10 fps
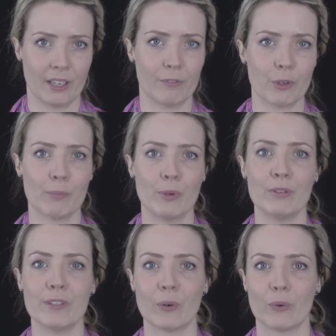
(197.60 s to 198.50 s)
If you're
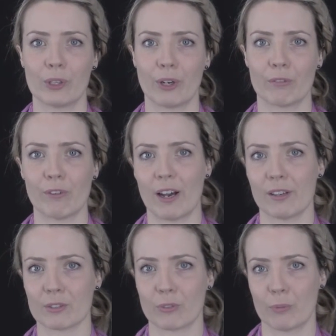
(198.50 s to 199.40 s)
moving audio
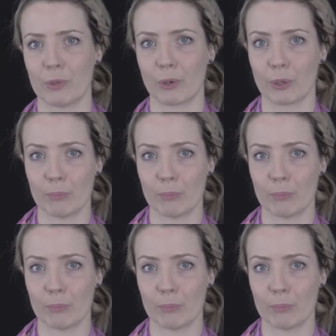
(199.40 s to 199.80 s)
files from your